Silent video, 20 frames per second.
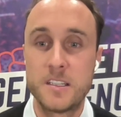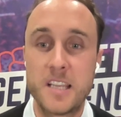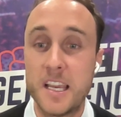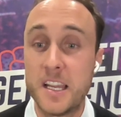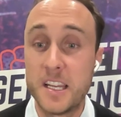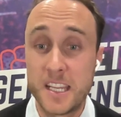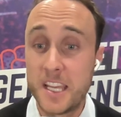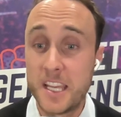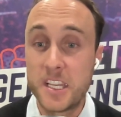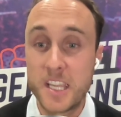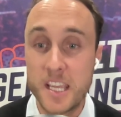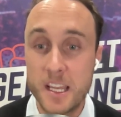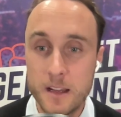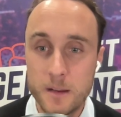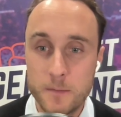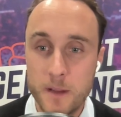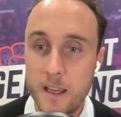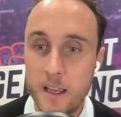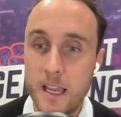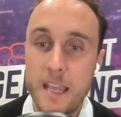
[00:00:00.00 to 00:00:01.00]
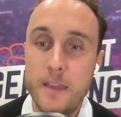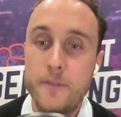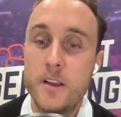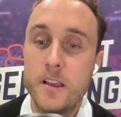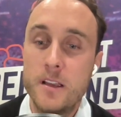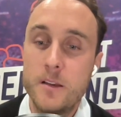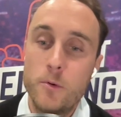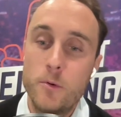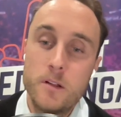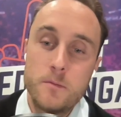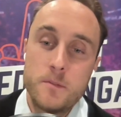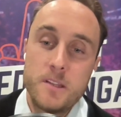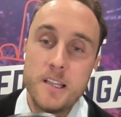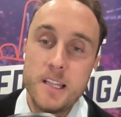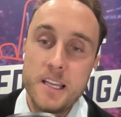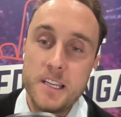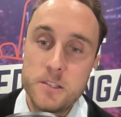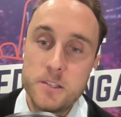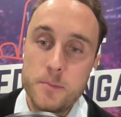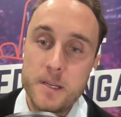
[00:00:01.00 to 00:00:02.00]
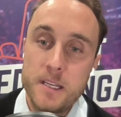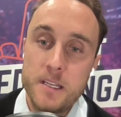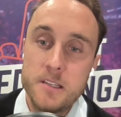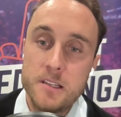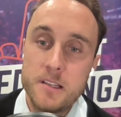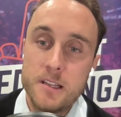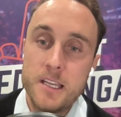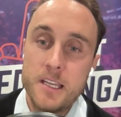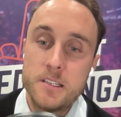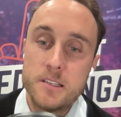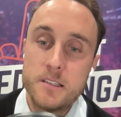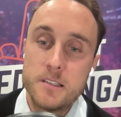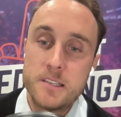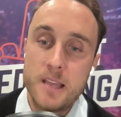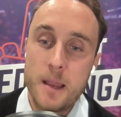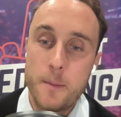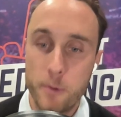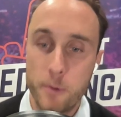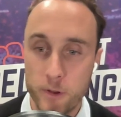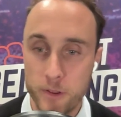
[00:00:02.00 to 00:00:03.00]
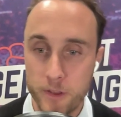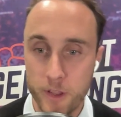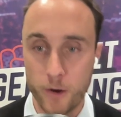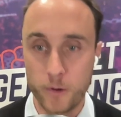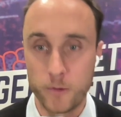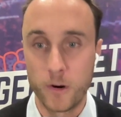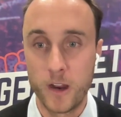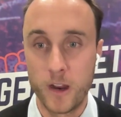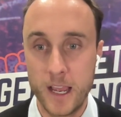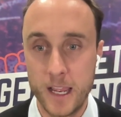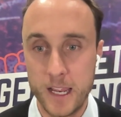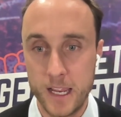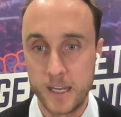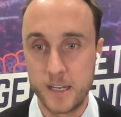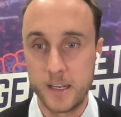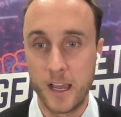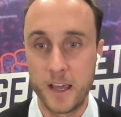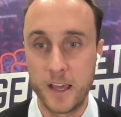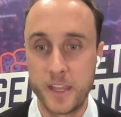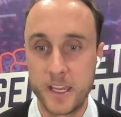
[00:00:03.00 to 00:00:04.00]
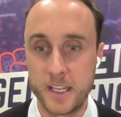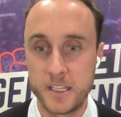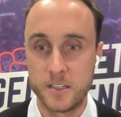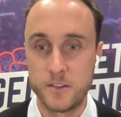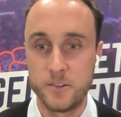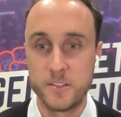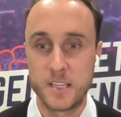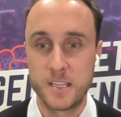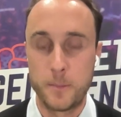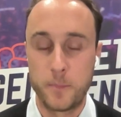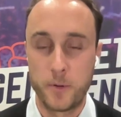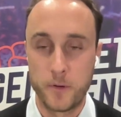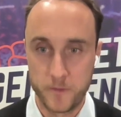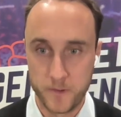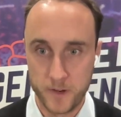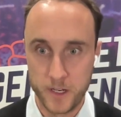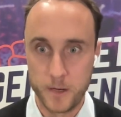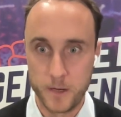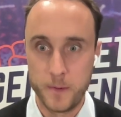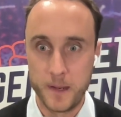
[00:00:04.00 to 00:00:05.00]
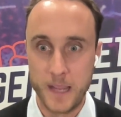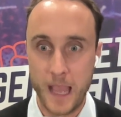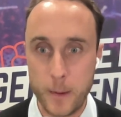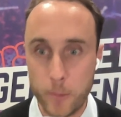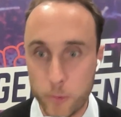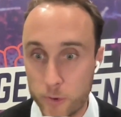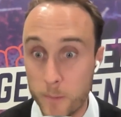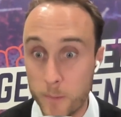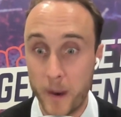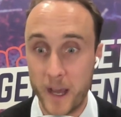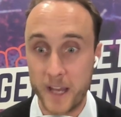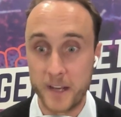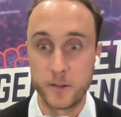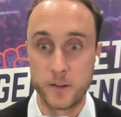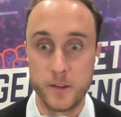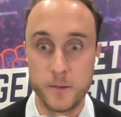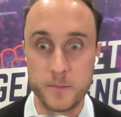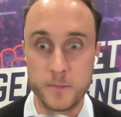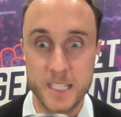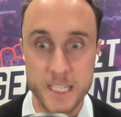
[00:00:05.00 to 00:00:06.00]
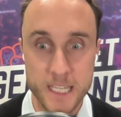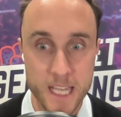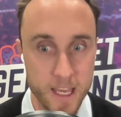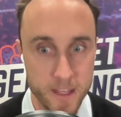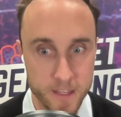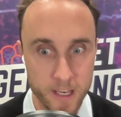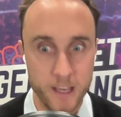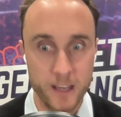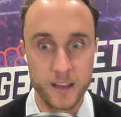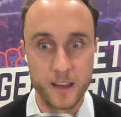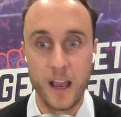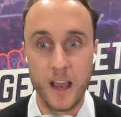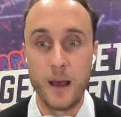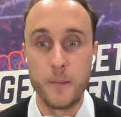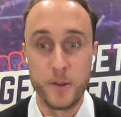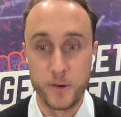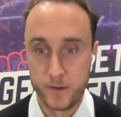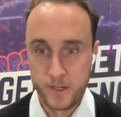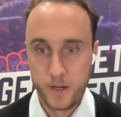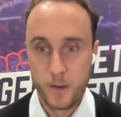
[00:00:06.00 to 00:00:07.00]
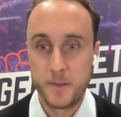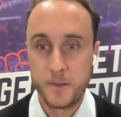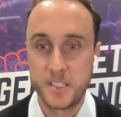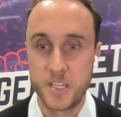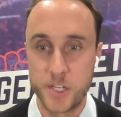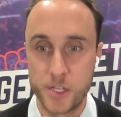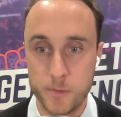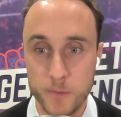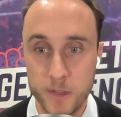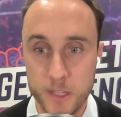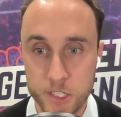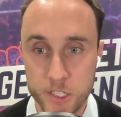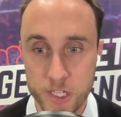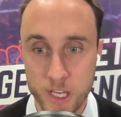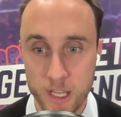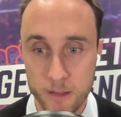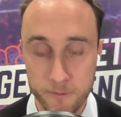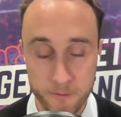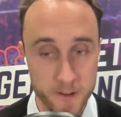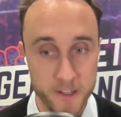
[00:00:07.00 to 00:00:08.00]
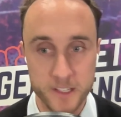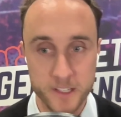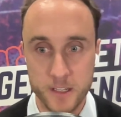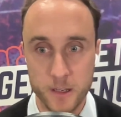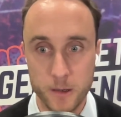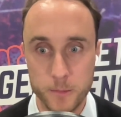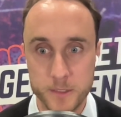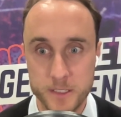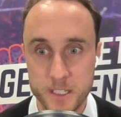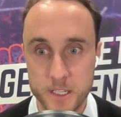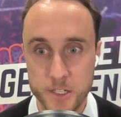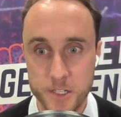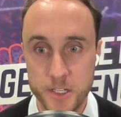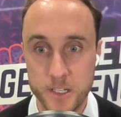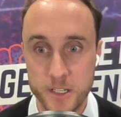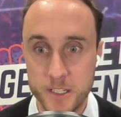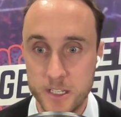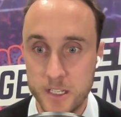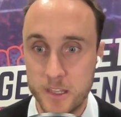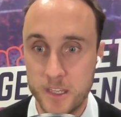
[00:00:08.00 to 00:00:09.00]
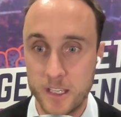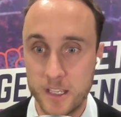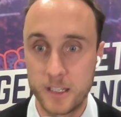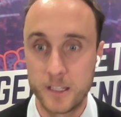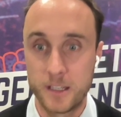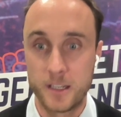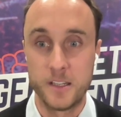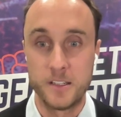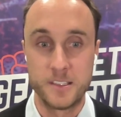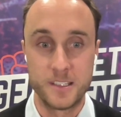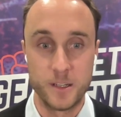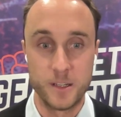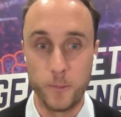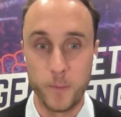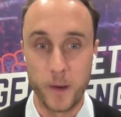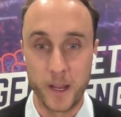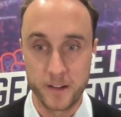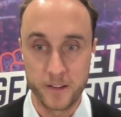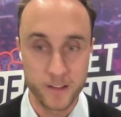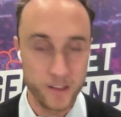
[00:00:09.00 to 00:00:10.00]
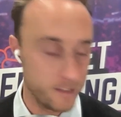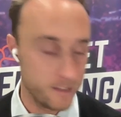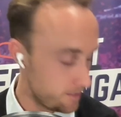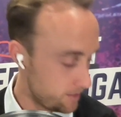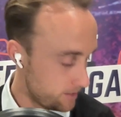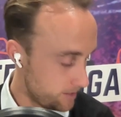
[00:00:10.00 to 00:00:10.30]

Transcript: The leagues are separate though, right? And are they too separate for you to be able to bundle them together? They're in competition with each other, fierce competition. Do you think they can still bundle it?